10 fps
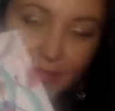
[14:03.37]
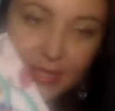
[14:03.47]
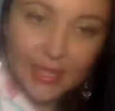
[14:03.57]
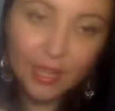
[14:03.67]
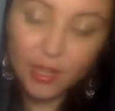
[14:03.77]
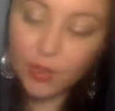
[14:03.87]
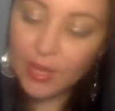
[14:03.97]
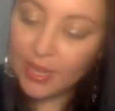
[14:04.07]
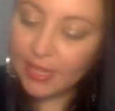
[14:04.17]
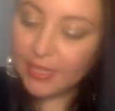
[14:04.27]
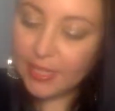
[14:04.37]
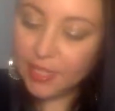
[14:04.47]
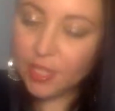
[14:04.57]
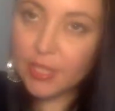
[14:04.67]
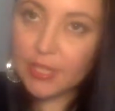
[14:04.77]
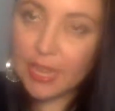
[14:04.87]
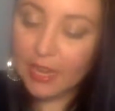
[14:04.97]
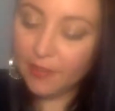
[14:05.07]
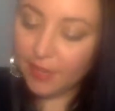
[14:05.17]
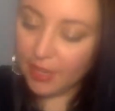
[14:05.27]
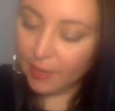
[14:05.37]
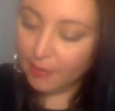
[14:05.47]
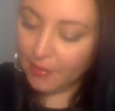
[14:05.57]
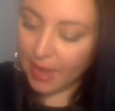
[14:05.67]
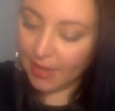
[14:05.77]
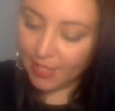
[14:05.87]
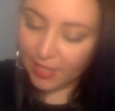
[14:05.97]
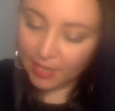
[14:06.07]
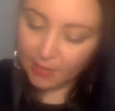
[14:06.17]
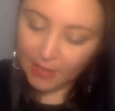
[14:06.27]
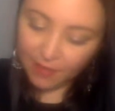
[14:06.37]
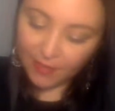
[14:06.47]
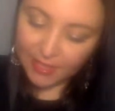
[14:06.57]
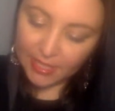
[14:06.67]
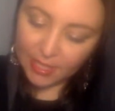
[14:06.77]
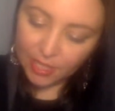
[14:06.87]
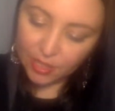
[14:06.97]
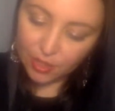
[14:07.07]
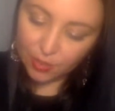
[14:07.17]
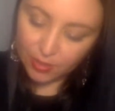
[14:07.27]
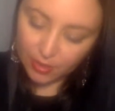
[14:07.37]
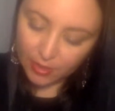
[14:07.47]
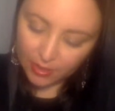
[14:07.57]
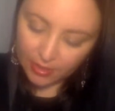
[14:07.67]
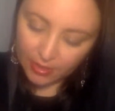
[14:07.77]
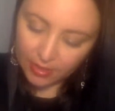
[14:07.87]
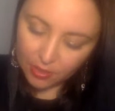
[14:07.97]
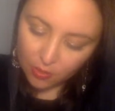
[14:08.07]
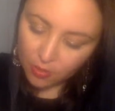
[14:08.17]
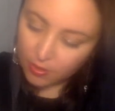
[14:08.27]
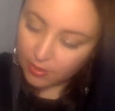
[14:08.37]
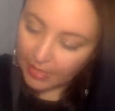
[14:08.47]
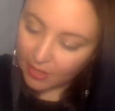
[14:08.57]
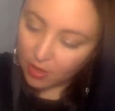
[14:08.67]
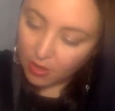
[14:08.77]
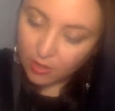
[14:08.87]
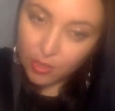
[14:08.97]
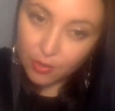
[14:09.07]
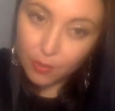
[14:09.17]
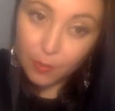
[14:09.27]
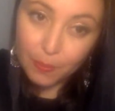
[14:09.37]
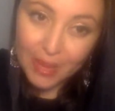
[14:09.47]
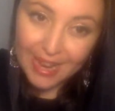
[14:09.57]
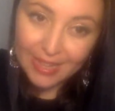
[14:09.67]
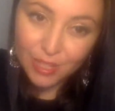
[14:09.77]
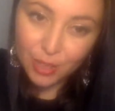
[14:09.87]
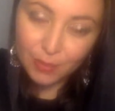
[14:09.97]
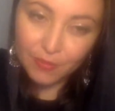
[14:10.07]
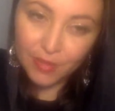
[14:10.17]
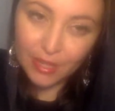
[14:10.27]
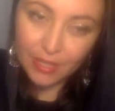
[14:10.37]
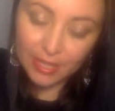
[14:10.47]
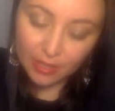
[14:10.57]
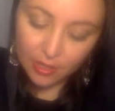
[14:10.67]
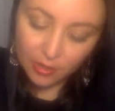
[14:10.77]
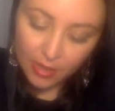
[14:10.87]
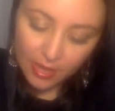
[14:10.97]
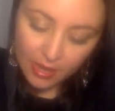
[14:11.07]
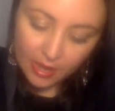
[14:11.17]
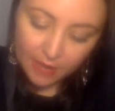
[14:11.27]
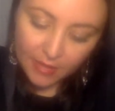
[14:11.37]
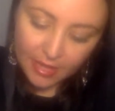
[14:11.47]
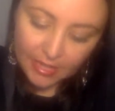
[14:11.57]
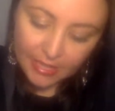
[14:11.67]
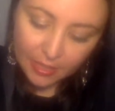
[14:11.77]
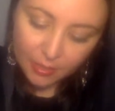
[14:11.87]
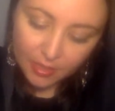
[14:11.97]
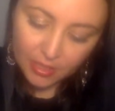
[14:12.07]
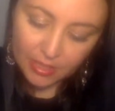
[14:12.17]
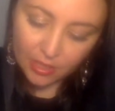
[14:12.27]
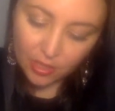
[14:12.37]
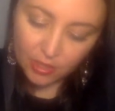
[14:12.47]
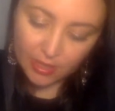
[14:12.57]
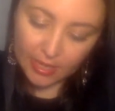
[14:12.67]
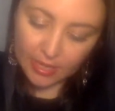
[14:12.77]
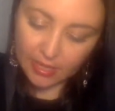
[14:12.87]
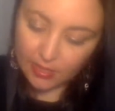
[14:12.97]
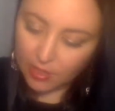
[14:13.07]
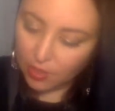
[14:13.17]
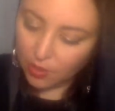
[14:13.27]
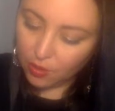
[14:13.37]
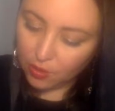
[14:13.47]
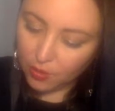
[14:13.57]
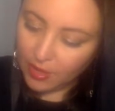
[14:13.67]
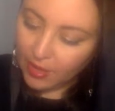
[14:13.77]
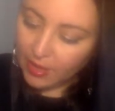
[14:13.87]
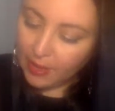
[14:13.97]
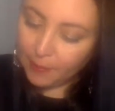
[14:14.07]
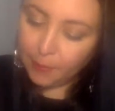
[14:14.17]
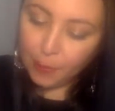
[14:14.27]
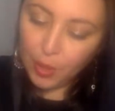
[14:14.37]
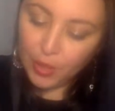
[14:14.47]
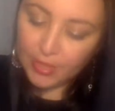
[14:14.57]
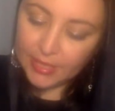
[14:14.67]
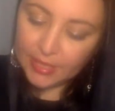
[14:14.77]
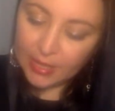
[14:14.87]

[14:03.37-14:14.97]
So sigil is kind of like a magic manifestation tool. So this is an oracle deck also by Serpent Fire Tarot. And the idea with sigils is you put